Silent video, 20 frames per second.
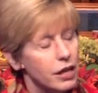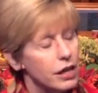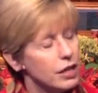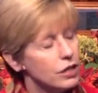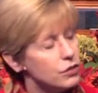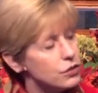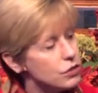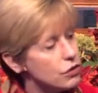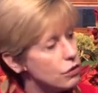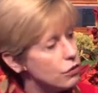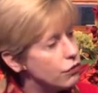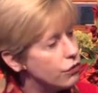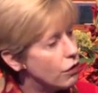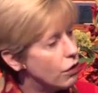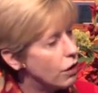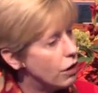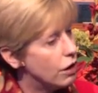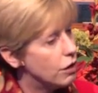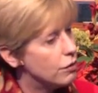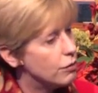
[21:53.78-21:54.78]
And so
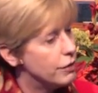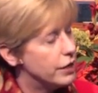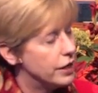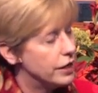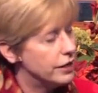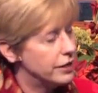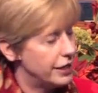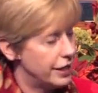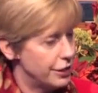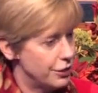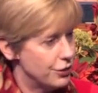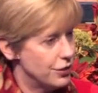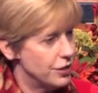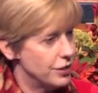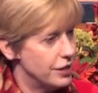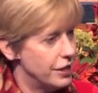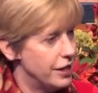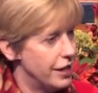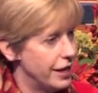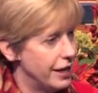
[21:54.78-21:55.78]
for our meditation
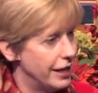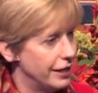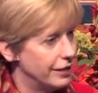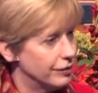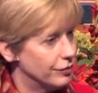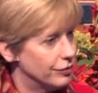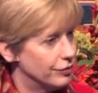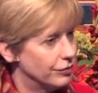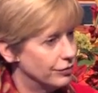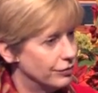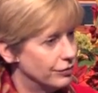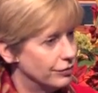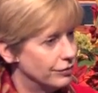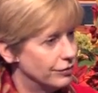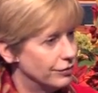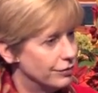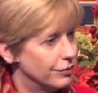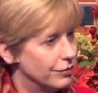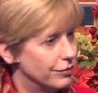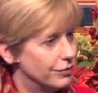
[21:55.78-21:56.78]
today,
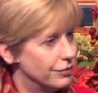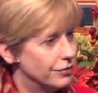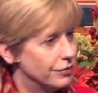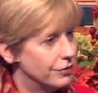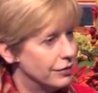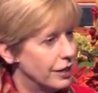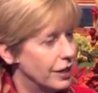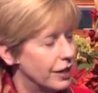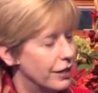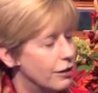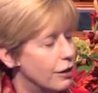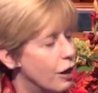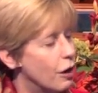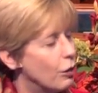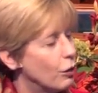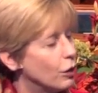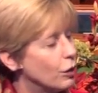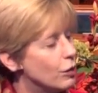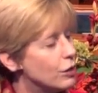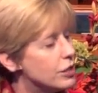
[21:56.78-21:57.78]
I
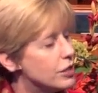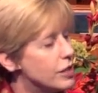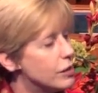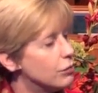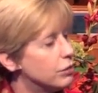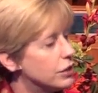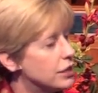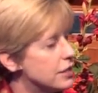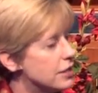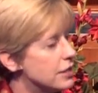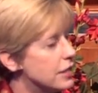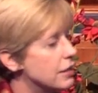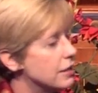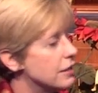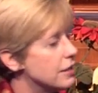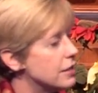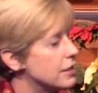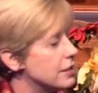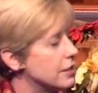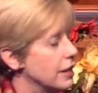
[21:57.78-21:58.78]
thought we would simply sit
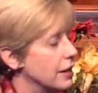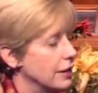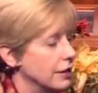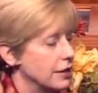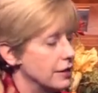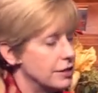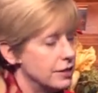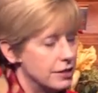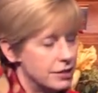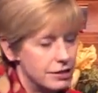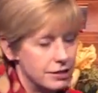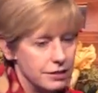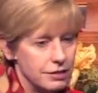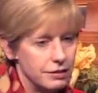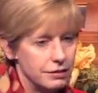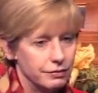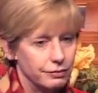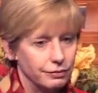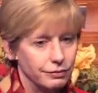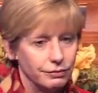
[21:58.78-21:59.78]
in the silence.
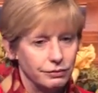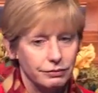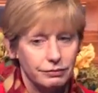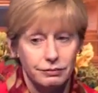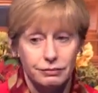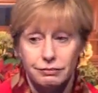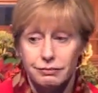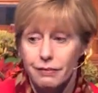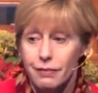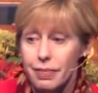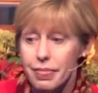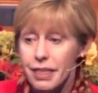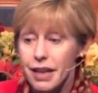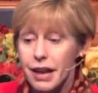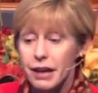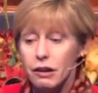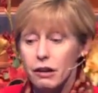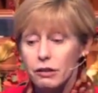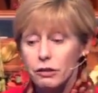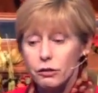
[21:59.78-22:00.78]

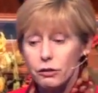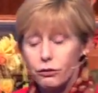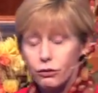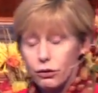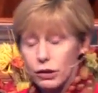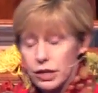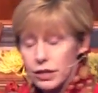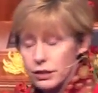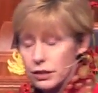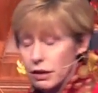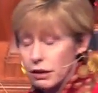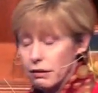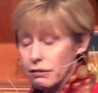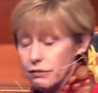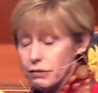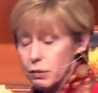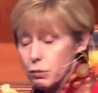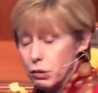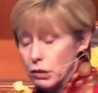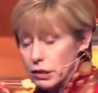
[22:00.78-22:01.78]
And on the front
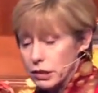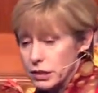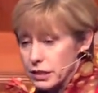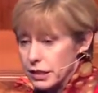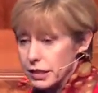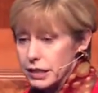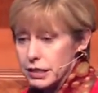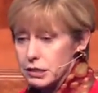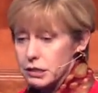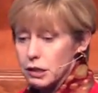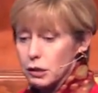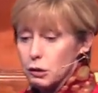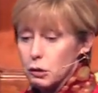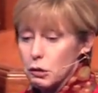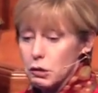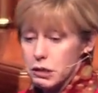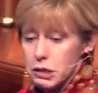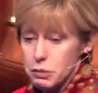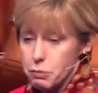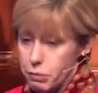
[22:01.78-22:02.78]
of the bulletin is the
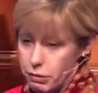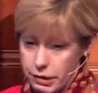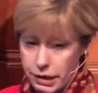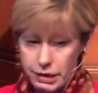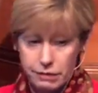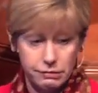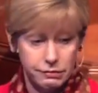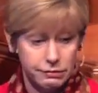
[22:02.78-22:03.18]
Lord's Prayer.